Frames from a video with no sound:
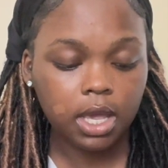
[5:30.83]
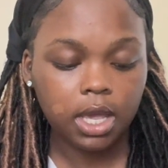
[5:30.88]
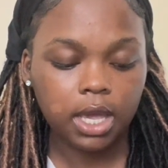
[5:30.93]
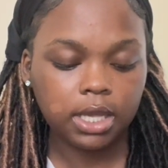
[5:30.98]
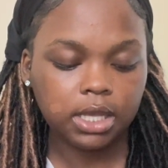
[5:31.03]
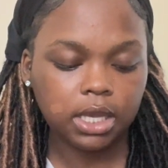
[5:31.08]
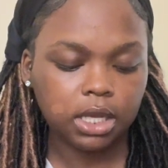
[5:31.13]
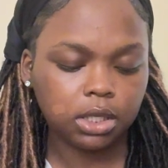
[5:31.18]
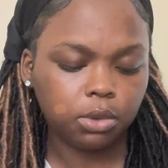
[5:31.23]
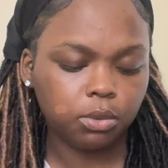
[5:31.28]
And
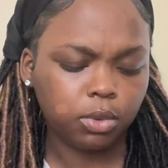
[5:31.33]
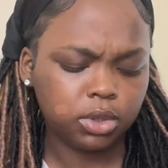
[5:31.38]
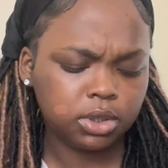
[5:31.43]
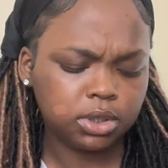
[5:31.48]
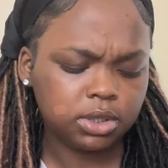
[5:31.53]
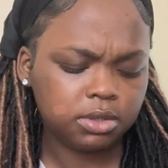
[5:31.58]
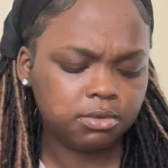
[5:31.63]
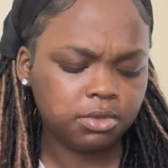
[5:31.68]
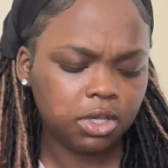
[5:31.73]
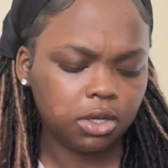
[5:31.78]
I didn't want to
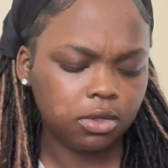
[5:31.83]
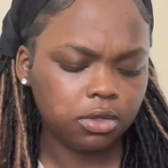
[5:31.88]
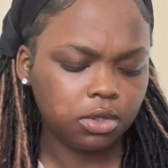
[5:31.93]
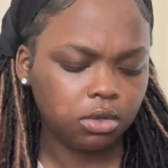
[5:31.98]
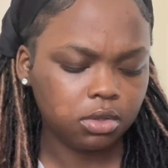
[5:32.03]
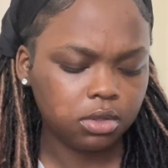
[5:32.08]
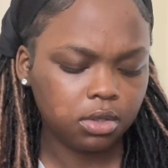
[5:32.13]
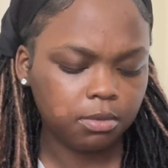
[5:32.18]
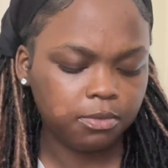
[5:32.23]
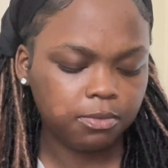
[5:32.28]
sell no
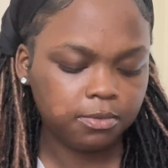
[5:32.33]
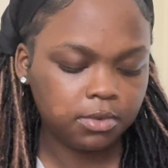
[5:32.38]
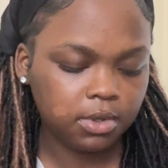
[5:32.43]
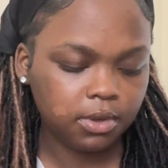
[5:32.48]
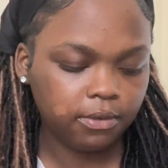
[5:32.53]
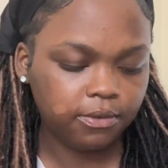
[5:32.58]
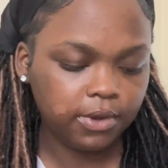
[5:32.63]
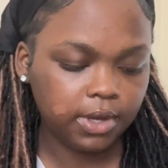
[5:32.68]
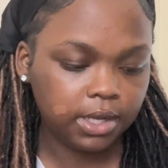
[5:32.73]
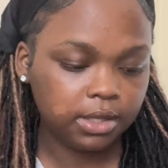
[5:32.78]

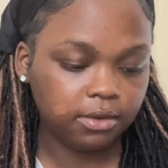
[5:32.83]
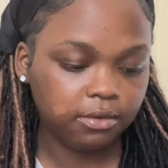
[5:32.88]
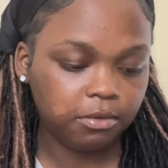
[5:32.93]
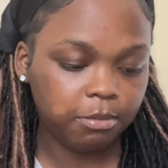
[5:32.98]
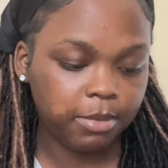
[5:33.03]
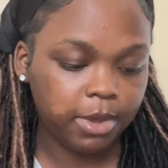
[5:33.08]
defective